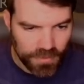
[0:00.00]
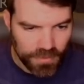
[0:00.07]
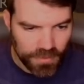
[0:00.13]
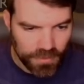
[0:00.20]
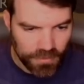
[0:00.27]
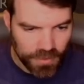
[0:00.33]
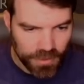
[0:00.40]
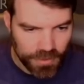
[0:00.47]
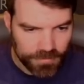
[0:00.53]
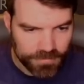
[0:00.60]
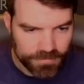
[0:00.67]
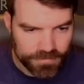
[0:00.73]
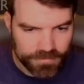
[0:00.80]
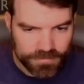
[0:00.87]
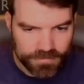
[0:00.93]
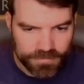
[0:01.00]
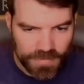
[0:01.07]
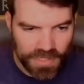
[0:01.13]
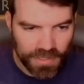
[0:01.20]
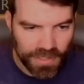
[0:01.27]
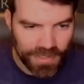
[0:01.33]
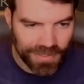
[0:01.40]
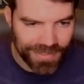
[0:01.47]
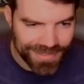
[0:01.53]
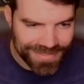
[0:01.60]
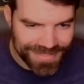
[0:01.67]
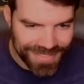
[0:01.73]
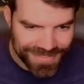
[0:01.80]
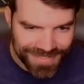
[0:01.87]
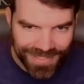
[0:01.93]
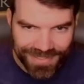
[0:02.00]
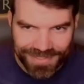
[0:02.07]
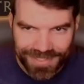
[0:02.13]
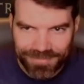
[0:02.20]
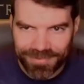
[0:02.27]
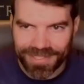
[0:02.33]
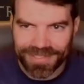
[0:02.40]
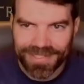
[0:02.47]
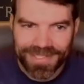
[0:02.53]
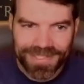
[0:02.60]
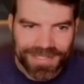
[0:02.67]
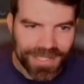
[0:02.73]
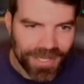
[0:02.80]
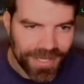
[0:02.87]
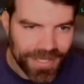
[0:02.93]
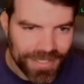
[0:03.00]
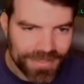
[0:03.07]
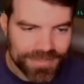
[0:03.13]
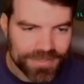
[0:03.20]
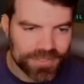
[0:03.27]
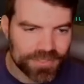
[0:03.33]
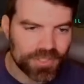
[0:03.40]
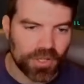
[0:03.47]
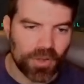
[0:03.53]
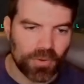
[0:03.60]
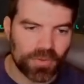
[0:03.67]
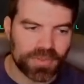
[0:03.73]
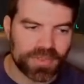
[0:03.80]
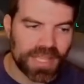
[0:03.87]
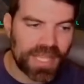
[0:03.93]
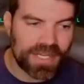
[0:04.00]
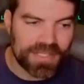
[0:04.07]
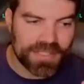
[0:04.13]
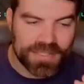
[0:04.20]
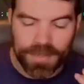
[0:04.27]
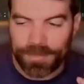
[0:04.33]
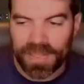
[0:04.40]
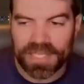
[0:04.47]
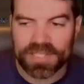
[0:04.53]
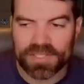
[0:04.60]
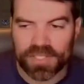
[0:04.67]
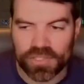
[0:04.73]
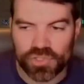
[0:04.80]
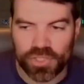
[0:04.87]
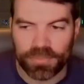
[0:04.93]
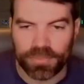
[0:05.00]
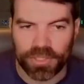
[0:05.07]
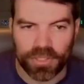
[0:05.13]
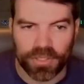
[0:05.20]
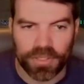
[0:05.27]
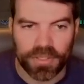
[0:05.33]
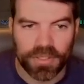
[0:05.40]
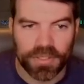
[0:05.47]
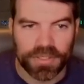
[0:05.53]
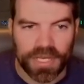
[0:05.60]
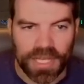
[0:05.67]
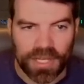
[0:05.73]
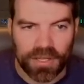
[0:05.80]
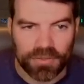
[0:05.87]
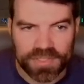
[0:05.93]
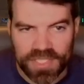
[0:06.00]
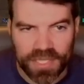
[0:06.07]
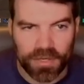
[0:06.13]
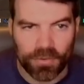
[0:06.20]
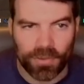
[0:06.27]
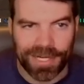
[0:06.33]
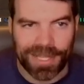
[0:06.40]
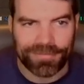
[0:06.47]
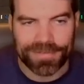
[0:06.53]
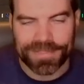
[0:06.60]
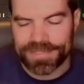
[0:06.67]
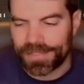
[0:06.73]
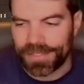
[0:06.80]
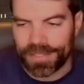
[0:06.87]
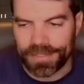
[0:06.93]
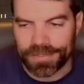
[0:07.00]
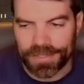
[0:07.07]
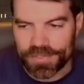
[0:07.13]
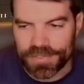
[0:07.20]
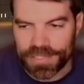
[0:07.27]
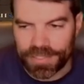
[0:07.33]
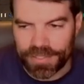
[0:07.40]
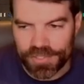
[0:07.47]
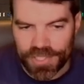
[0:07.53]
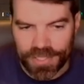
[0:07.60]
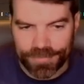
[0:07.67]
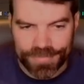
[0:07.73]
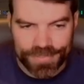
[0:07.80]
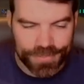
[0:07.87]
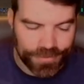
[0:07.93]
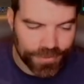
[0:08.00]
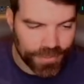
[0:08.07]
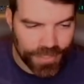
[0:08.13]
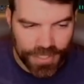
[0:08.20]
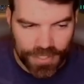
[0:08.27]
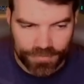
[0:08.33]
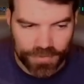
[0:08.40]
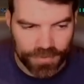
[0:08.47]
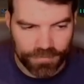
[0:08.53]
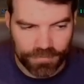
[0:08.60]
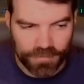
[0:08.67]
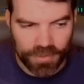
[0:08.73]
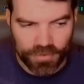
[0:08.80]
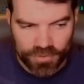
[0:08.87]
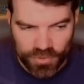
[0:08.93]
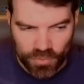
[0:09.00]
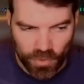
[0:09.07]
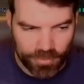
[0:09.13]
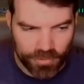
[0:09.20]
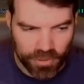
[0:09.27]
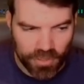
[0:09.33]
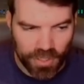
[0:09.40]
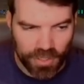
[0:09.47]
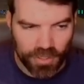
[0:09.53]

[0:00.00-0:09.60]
Okay. It says I got an upgrade. All right, so that is the biggest contributor. Now, second one, obviously, legendary gems. You're going to have to either swipe your credit